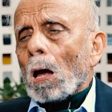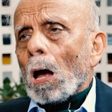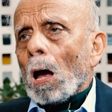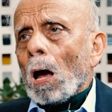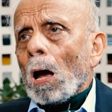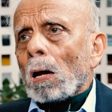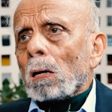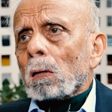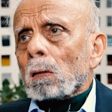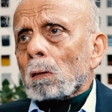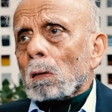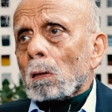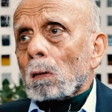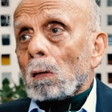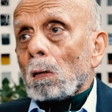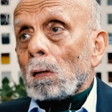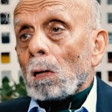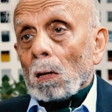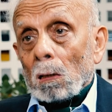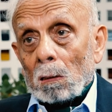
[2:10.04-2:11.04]
And
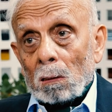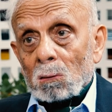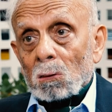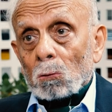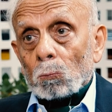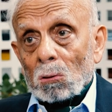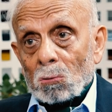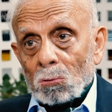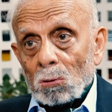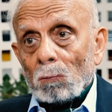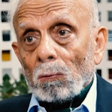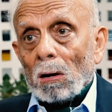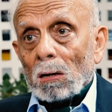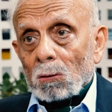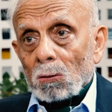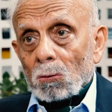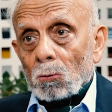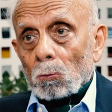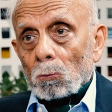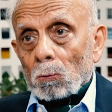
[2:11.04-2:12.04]
it's a question of
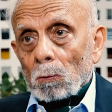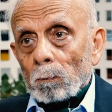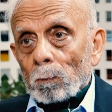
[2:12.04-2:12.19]
attitude.